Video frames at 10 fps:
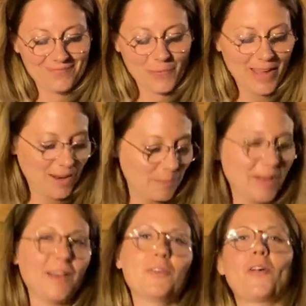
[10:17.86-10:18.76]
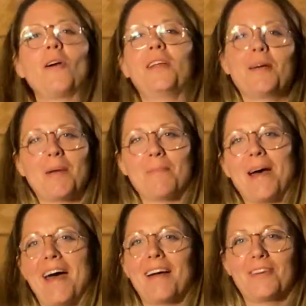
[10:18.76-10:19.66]
We had a bug crawling at my
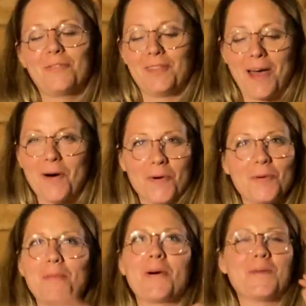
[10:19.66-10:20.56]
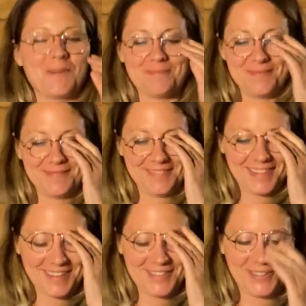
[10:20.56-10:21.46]
back for that whole poem.
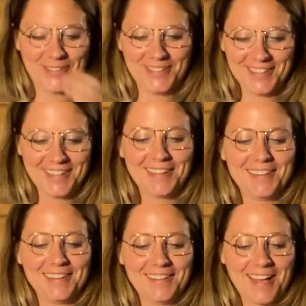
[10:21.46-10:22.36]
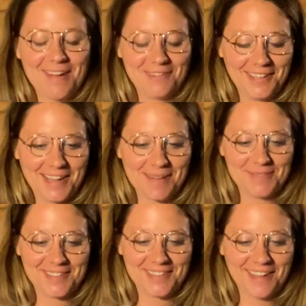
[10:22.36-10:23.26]
I really
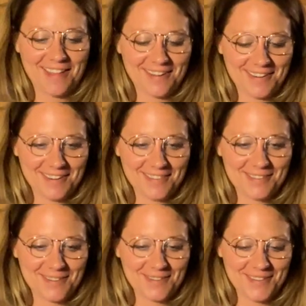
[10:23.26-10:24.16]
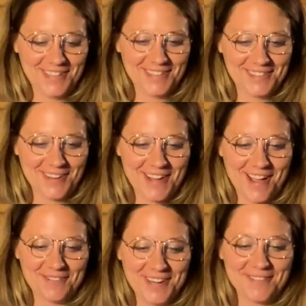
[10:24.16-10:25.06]
kept it together, so
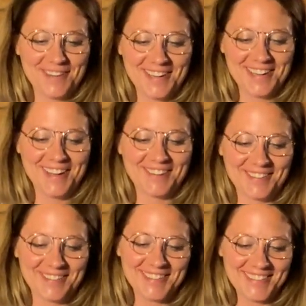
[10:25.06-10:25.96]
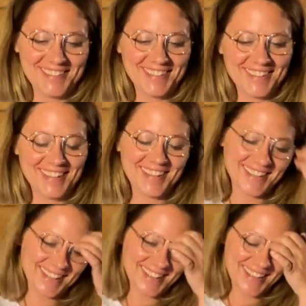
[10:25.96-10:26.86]
everyone knows.
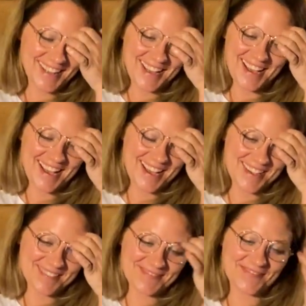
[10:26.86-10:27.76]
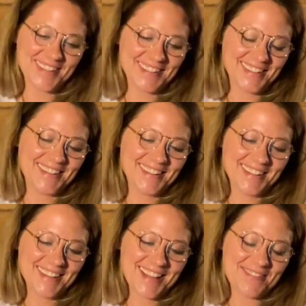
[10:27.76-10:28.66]
I'll
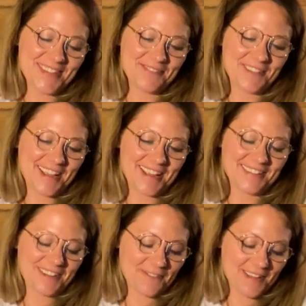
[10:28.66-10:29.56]
find